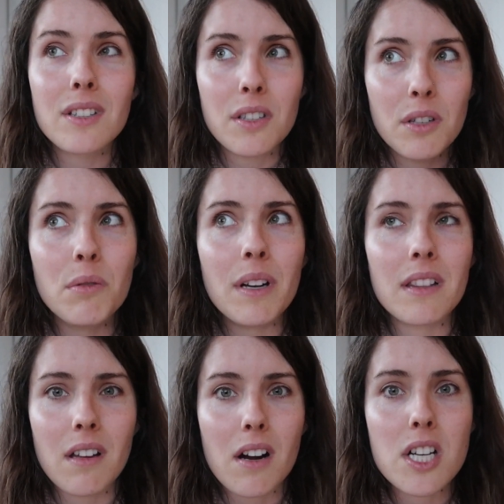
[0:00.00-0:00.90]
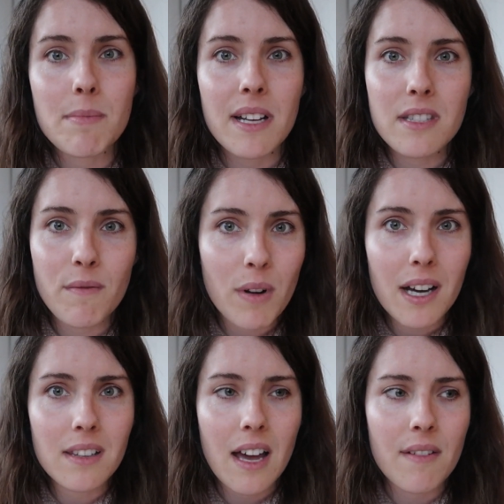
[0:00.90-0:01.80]
new and large amounts of
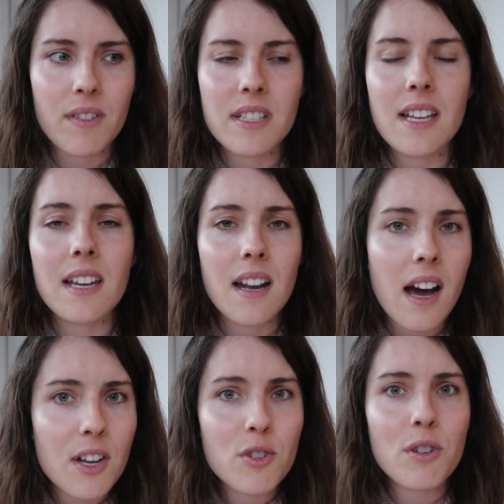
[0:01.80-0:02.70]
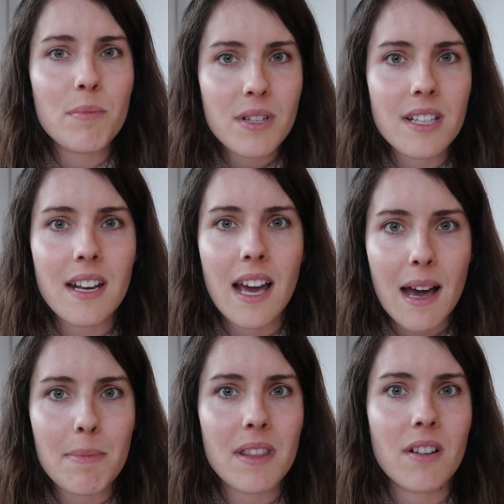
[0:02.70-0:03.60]
wildlife, because it can one hundred percent
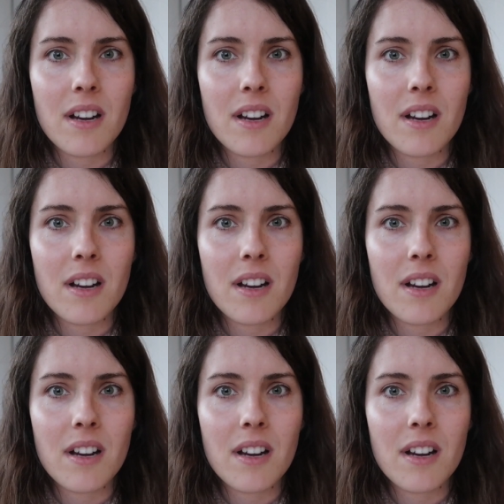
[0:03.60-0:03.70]
happen.